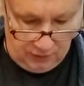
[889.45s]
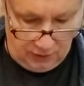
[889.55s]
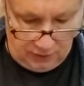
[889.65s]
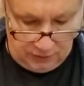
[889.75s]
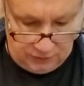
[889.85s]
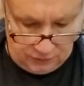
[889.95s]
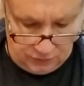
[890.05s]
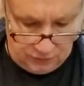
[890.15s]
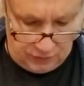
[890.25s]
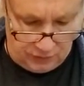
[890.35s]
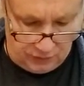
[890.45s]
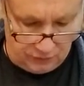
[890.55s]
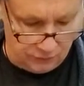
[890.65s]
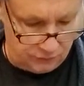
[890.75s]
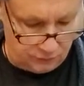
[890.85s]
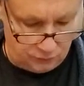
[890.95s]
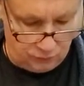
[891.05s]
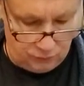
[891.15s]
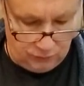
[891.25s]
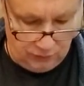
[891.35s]
And it's going to hit
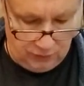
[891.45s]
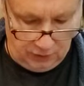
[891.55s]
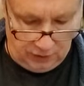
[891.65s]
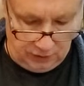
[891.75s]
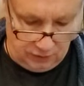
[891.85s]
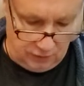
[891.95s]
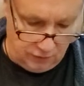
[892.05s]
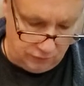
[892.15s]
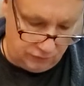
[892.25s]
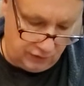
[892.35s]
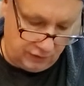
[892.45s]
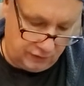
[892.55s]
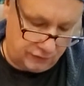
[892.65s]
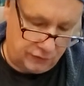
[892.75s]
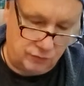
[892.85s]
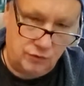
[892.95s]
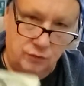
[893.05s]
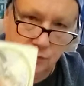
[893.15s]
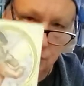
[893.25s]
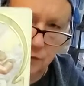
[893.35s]
you. And another thing is, like, you could
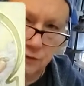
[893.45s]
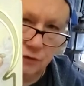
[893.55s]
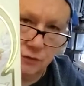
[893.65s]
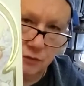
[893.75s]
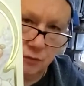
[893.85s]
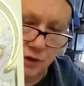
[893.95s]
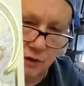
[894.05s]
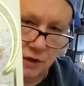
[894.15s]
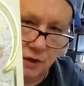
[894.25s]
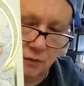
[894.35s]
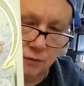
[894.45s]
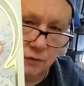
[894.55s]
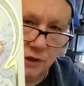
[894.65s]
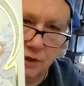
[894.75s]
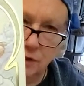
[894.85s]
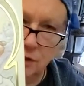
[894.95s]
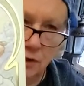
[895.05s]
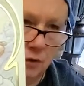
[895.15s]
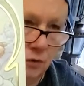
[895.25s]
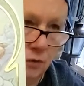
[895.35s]
be in this energy right now. Let it
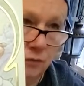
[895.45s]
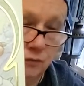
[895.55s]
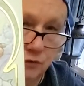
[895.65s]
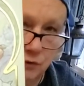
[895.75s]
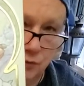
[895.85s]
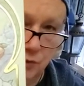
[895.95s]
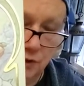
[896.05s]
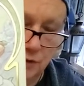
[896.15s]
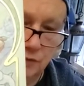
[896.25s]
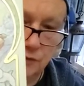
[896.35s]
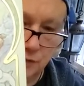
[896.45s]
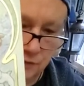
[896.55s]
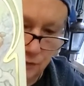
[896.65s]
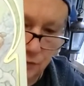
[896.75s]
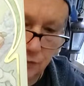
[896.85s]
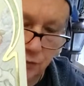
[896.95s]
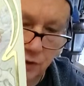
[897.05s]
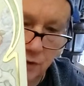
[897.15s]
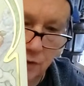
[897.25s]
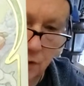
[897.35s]
go. Do it. Just do it.